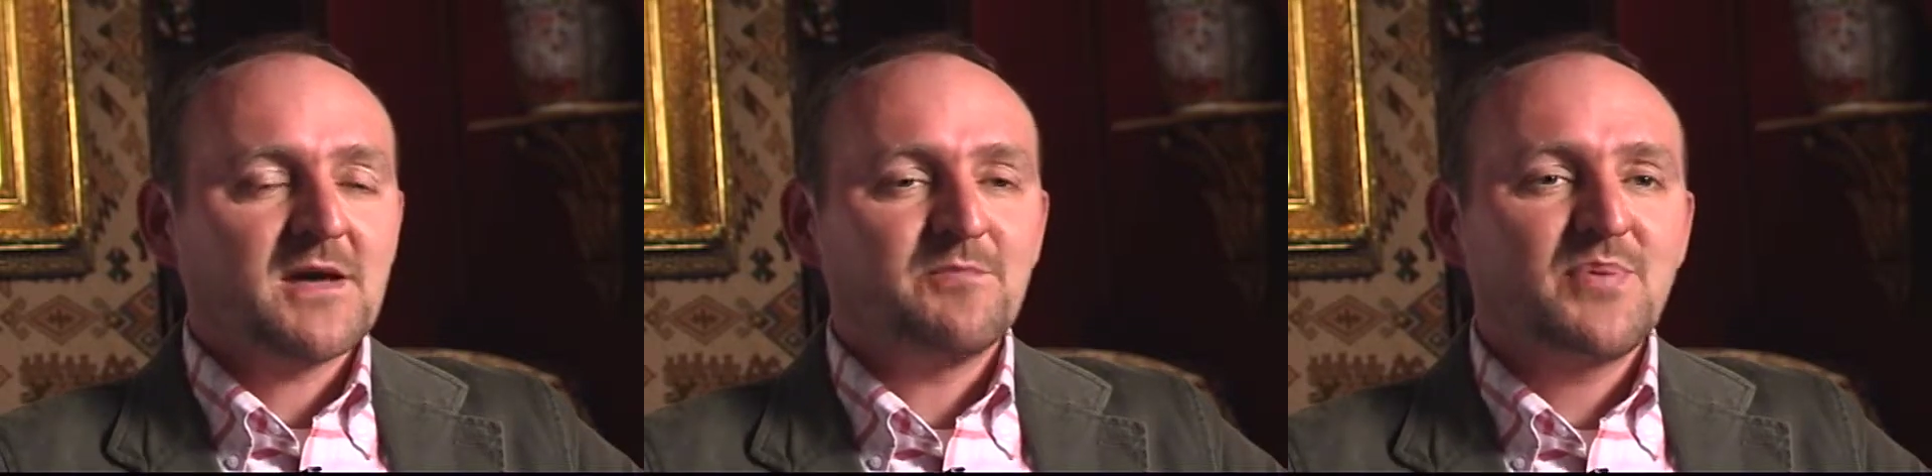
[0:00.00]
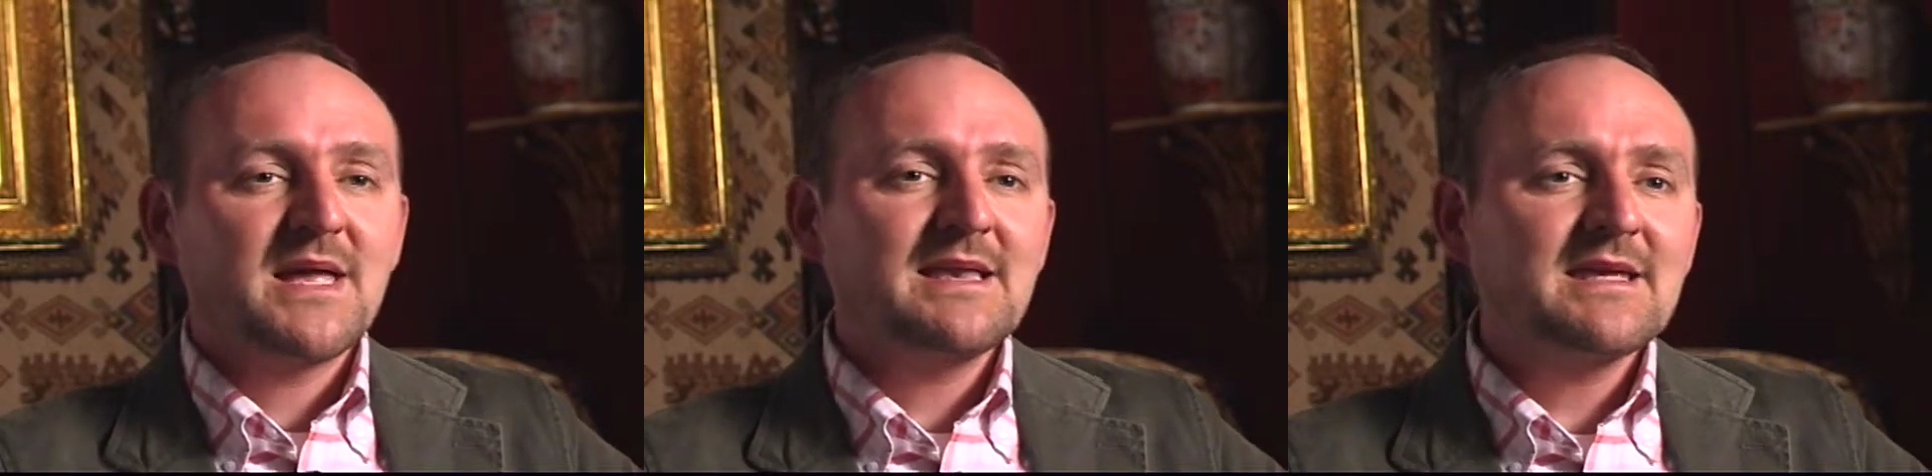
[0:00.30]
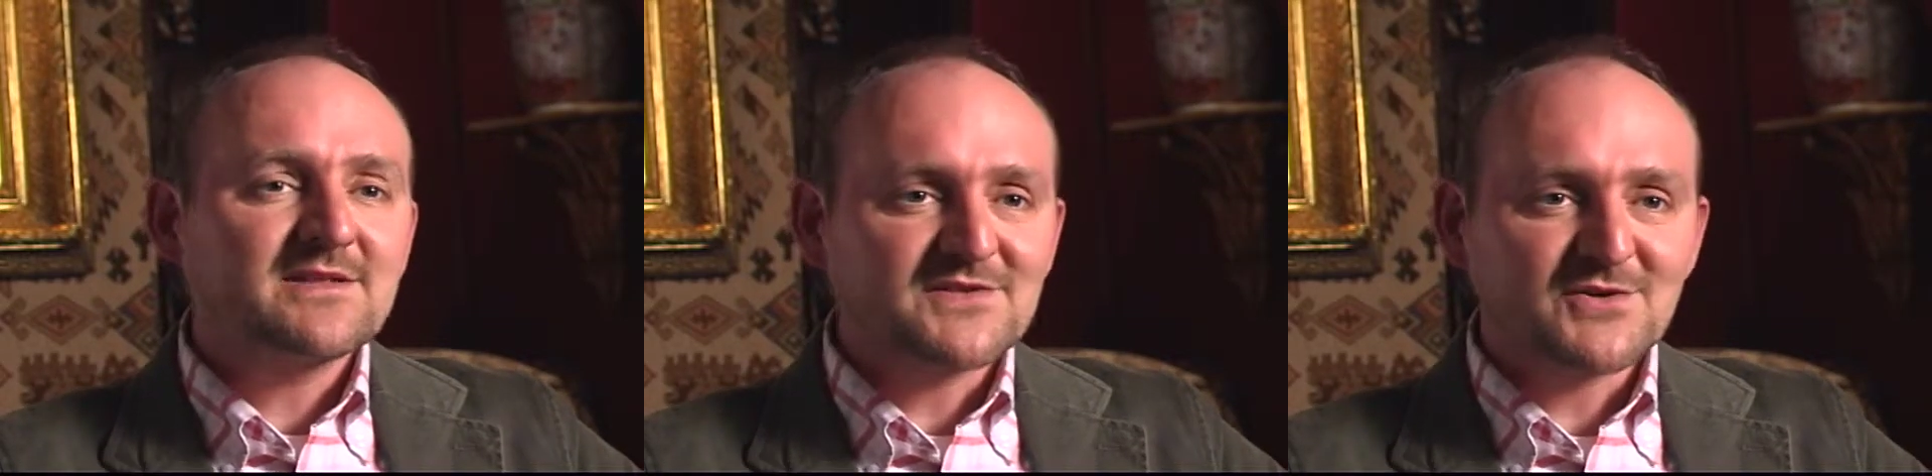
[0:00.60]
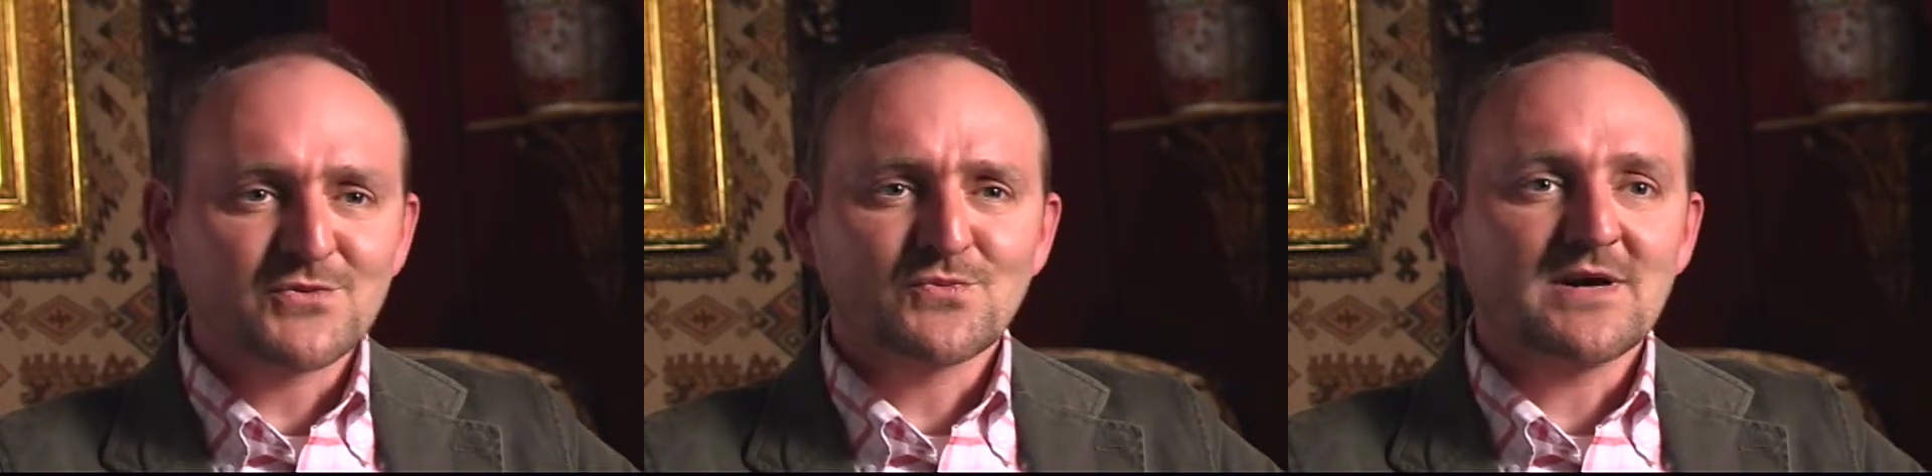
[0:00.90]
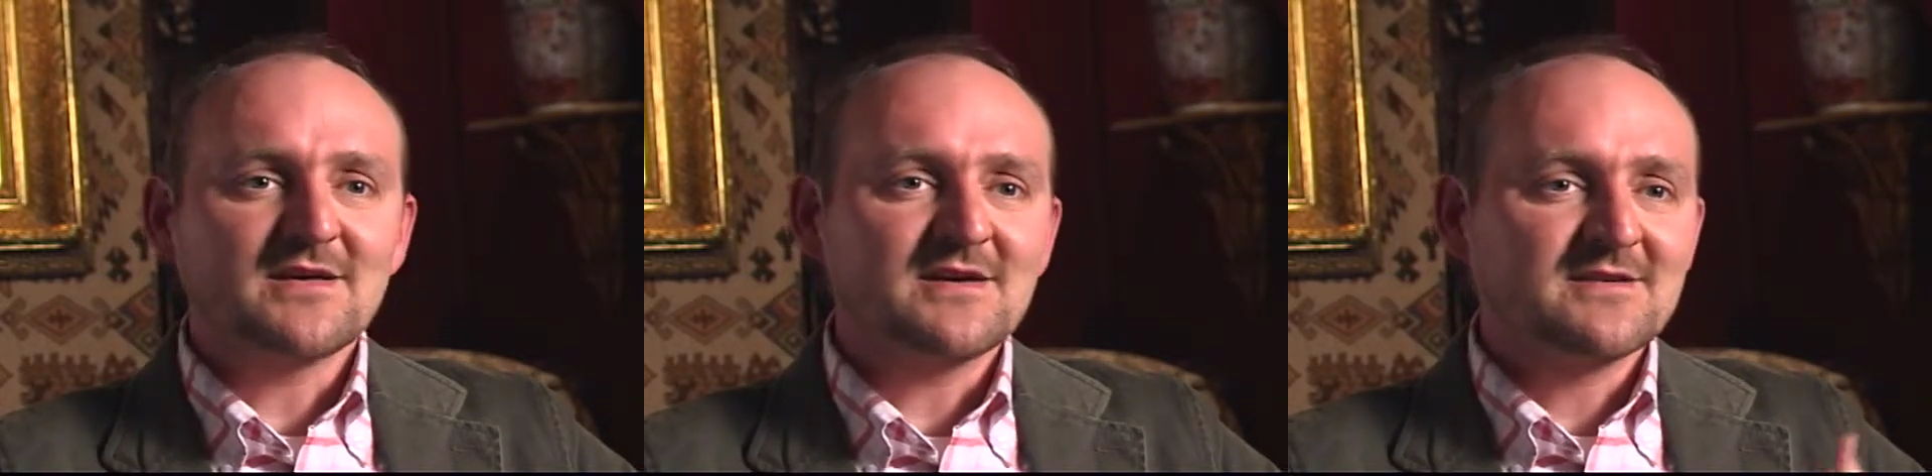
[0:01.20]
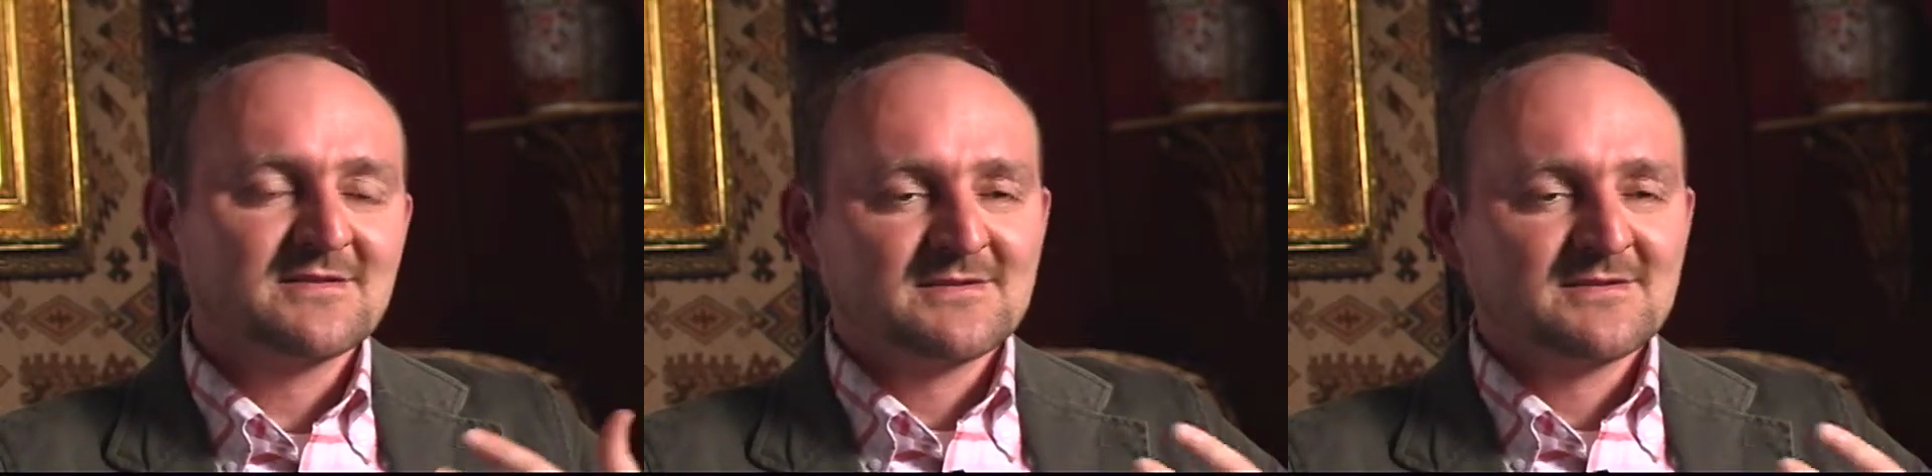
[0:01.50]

opinions on whether